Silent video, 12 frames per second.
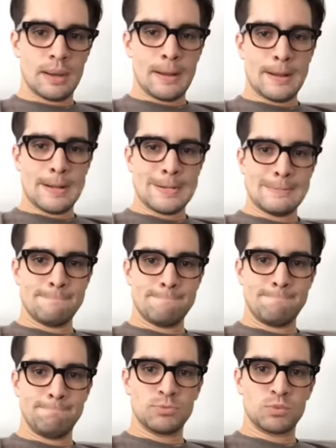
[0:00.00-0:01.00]

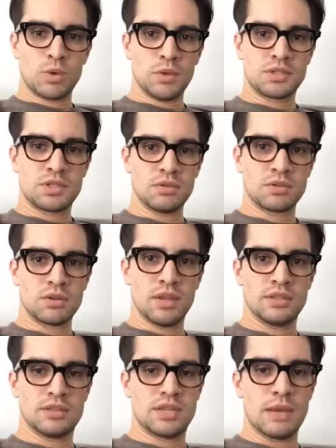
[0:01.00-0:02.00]
Um, Rolling Stones or
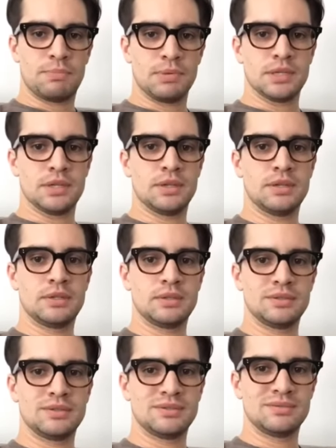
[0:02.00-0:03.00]
Led Zeppelin?
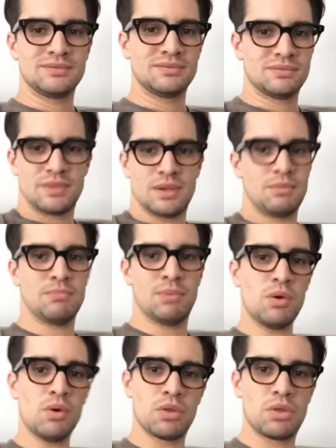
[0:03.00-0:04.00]
I mean,
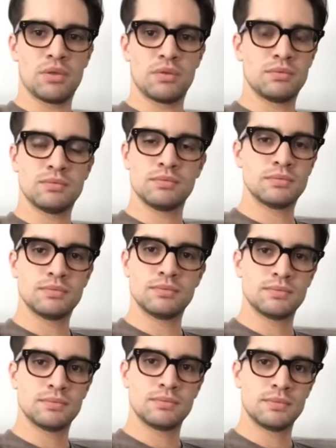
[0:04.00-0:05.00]
both.
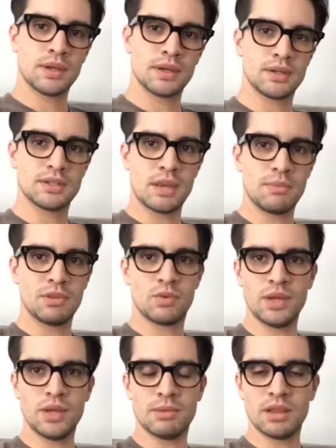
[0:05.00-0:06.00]
I'm gonna decide
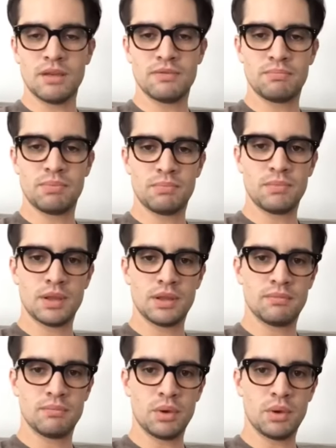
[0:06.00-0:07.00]
between them. I love them. I
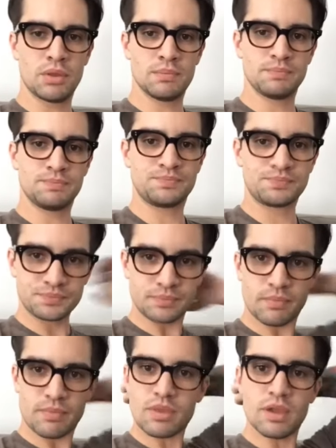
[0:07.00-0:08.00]
love them both.
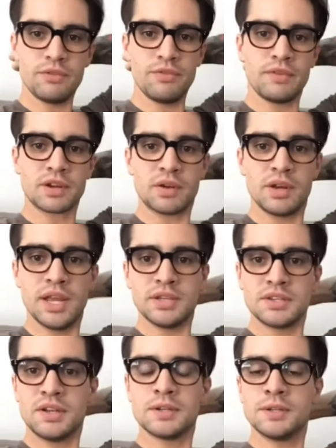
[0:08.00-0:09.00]
Favorite Green Day
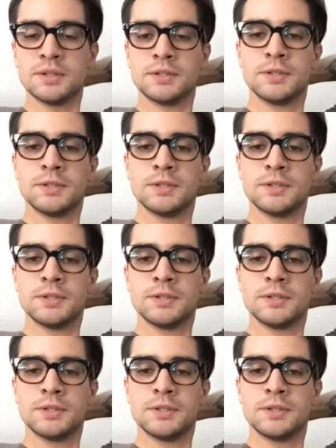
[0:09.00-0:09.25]
song?